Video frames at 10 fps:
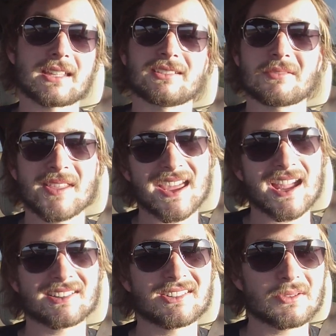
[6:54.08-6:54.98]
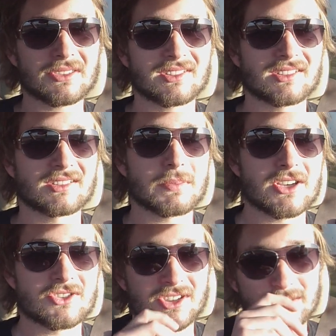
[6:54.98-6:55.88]
some of that has to do with the
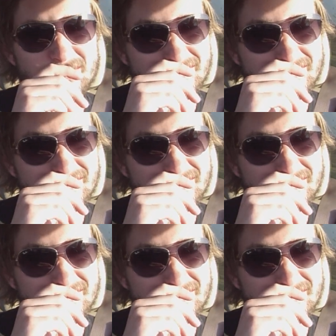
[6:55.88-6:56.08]
suspension.